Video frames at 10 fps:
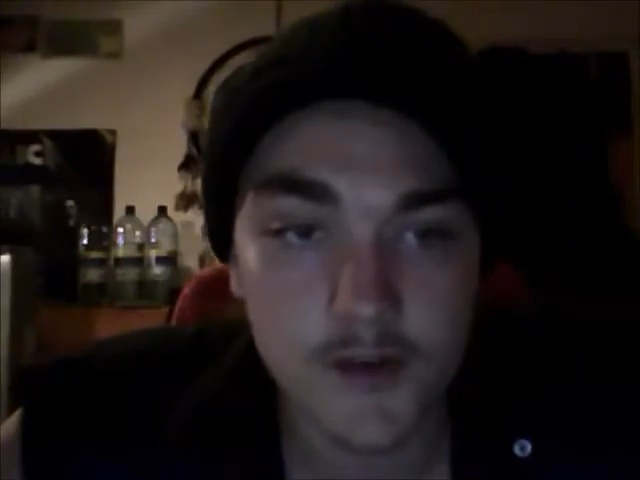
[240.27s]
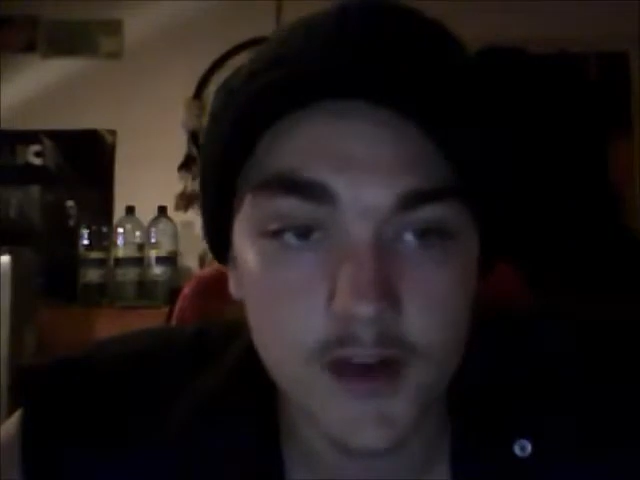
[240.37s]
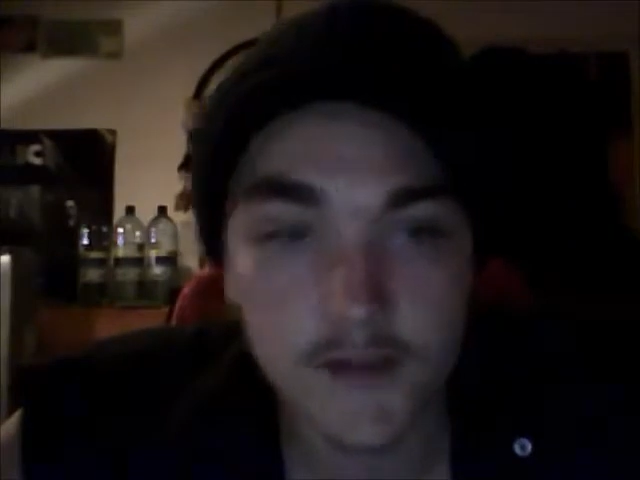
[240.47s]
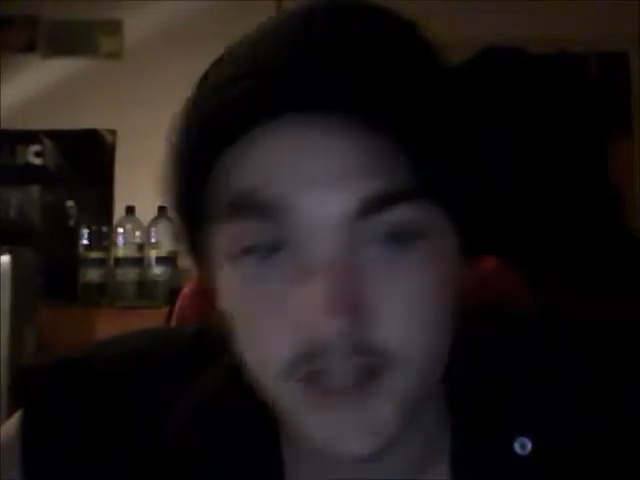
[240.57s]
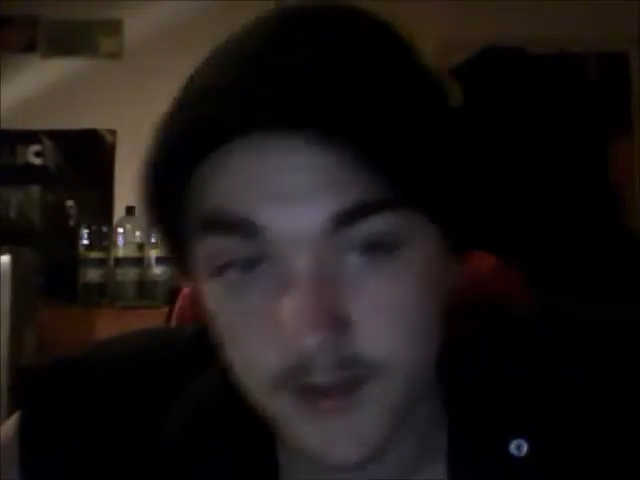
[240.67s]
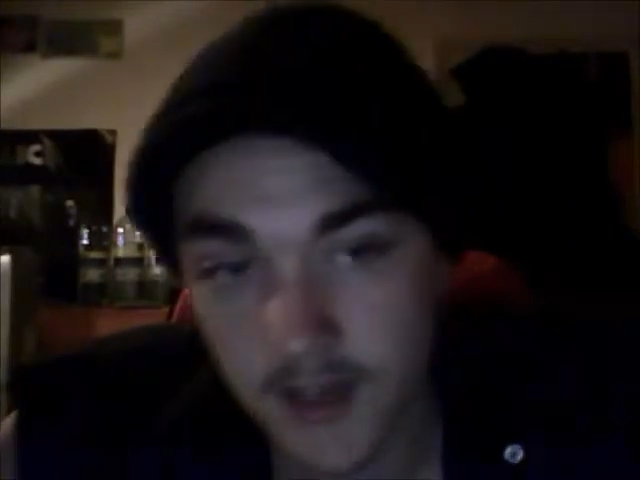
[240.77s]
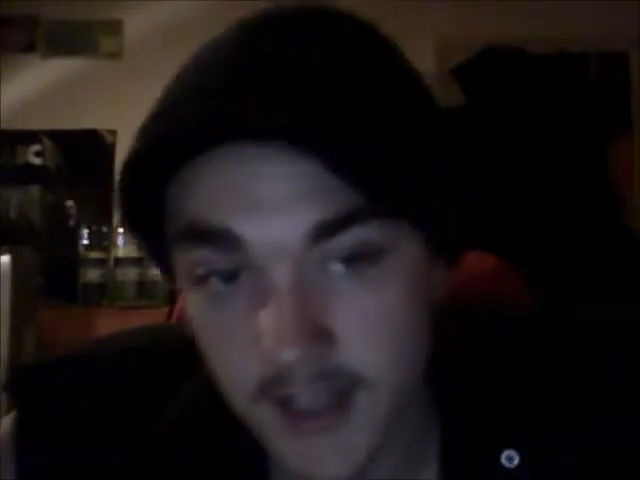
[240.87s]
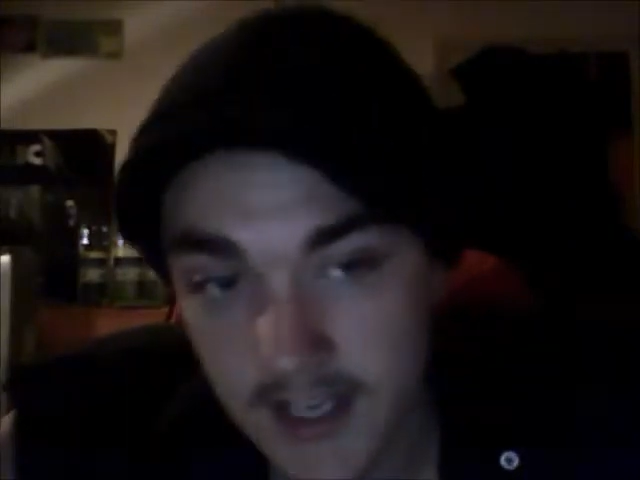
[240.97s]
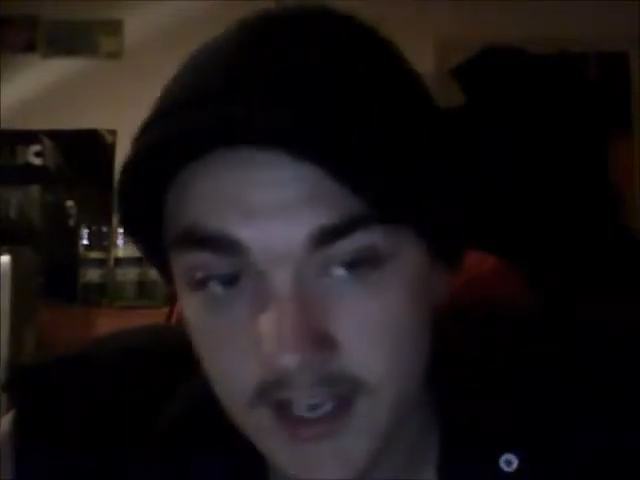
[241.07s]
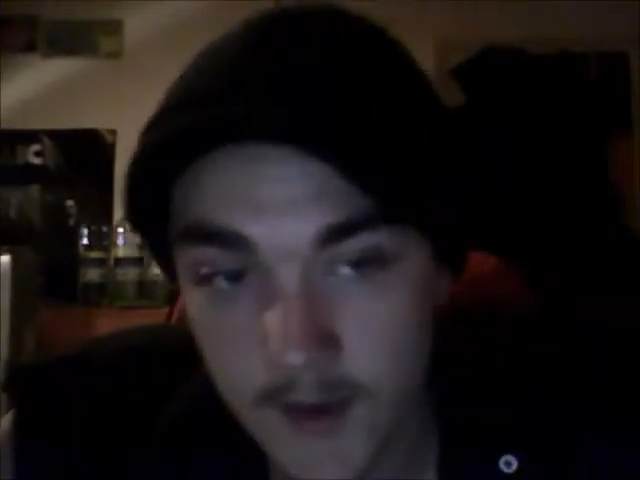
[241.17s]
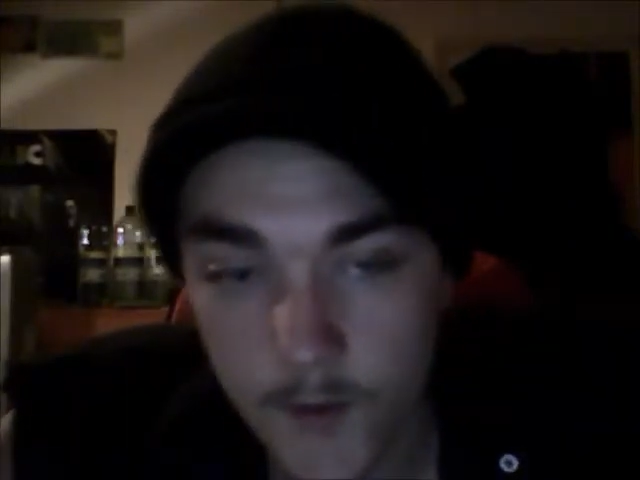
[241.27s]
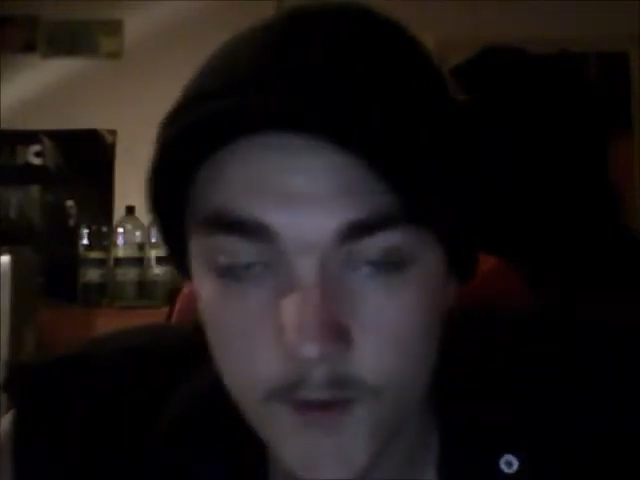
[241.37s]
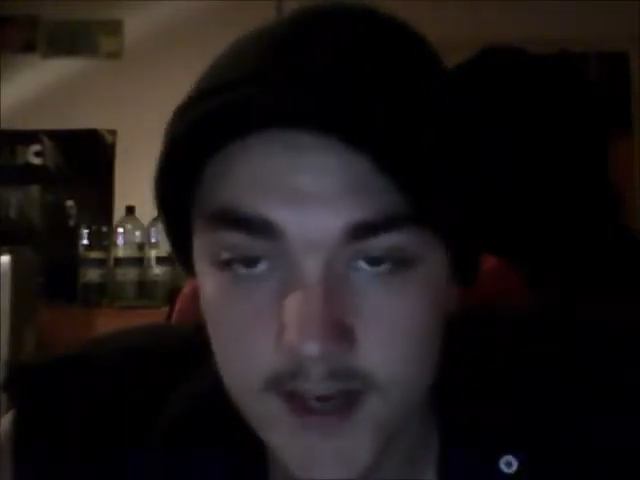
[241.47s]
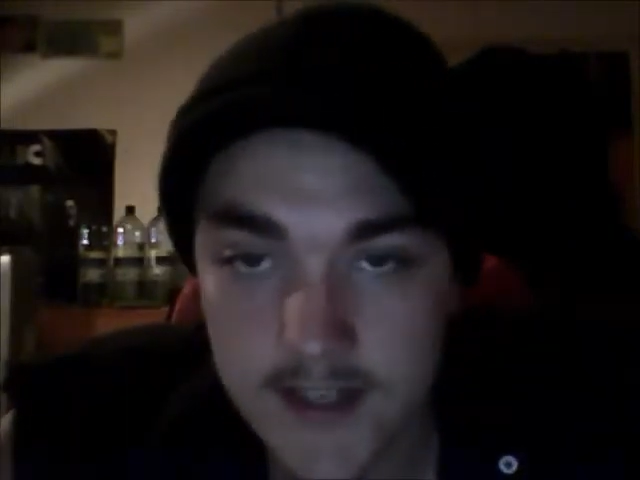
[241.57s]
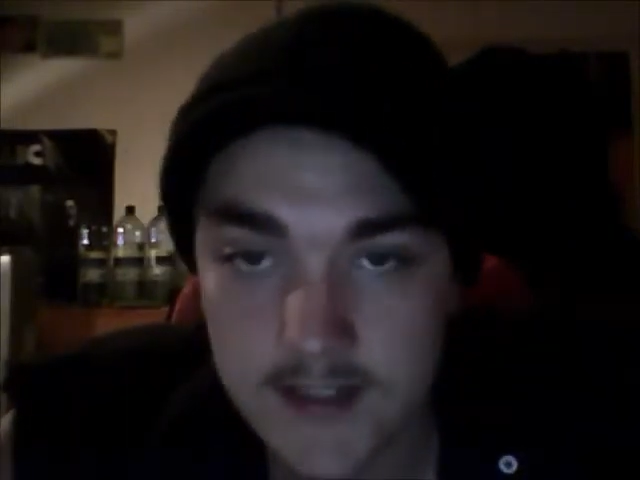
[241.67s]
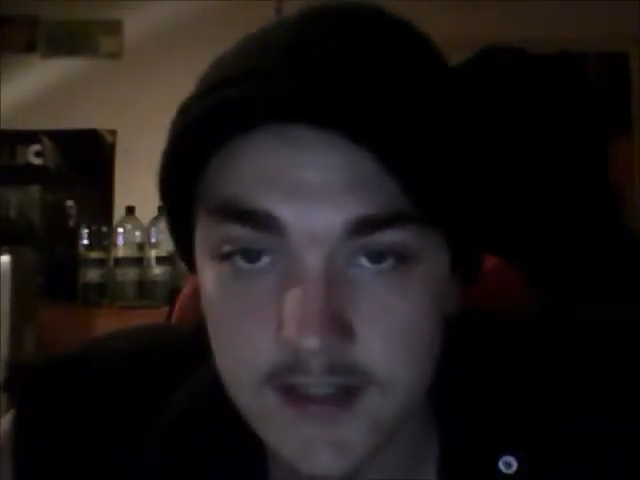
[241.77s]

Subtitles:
a try. If you don't like it, always